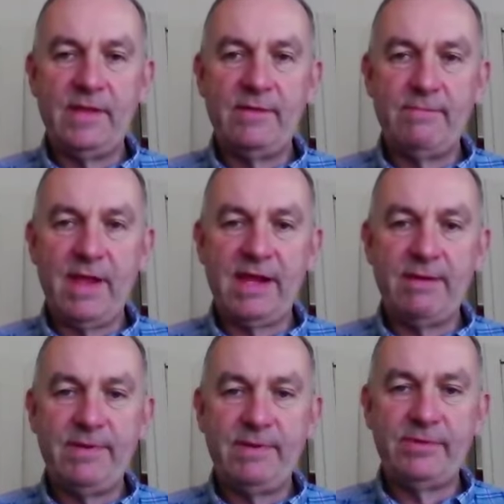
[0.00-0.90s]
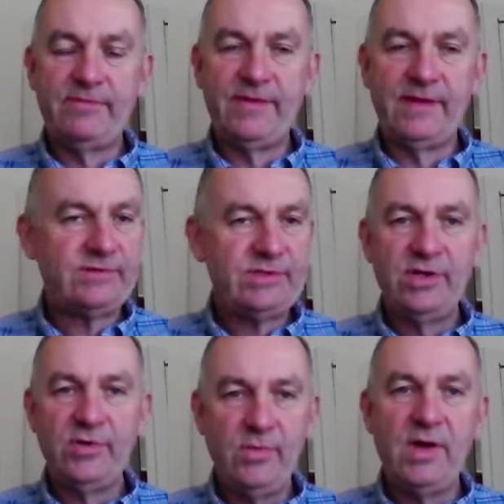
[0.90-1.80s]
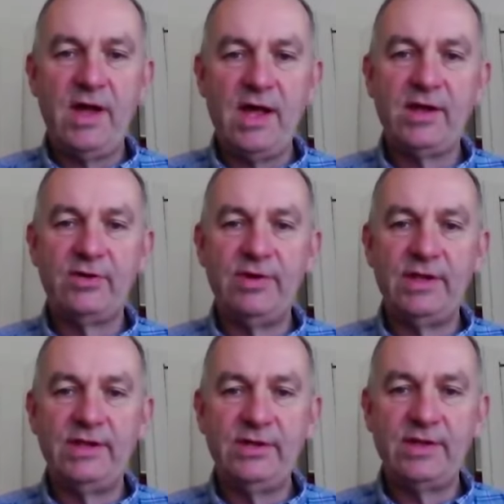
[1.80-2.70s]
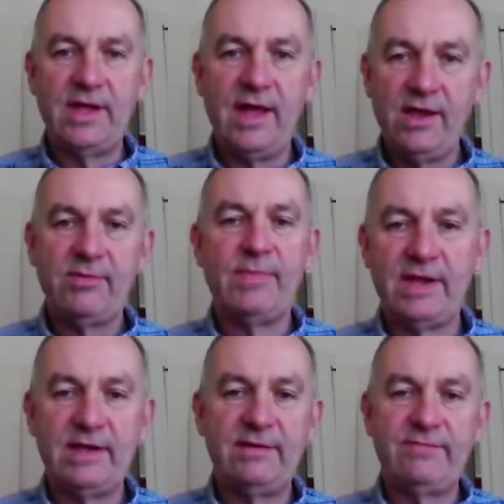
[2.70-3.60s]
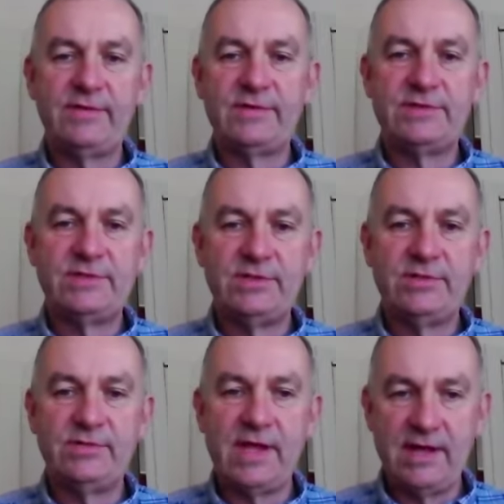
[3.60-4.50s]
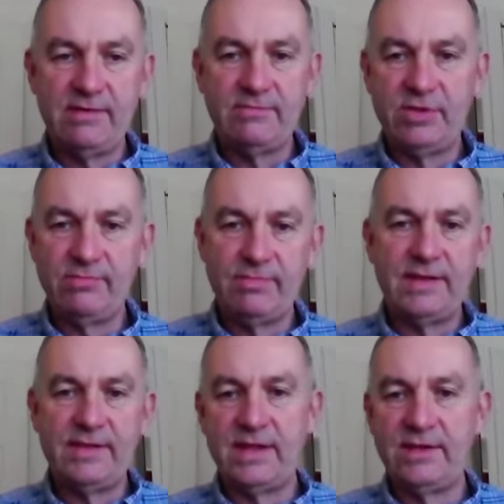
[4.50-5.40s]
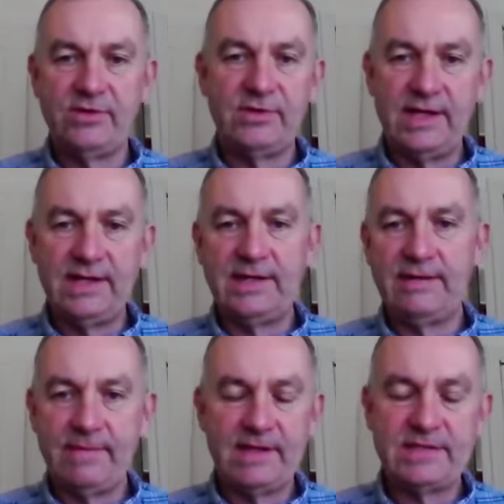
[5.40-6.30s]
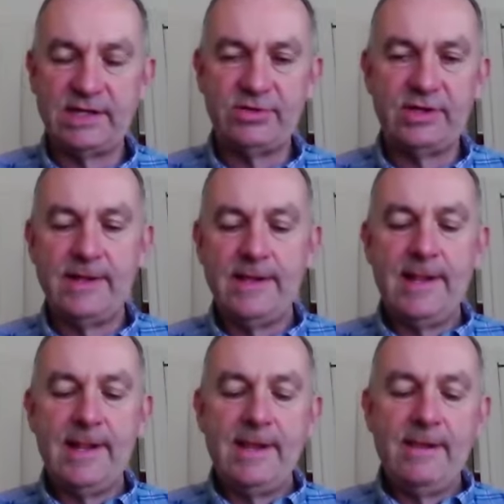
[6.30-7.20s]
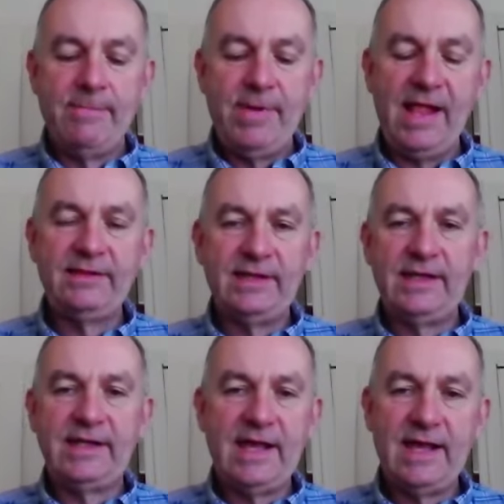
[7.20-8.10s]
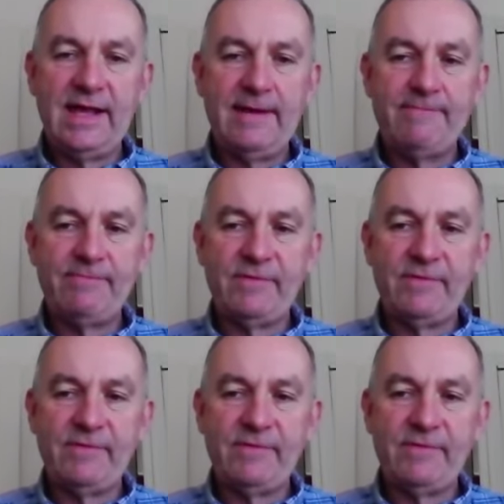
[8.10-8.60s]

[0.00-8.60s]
making people feel, do you know what, I could really do that. I could make a difference to that young man, that young lady, etc. But elderly care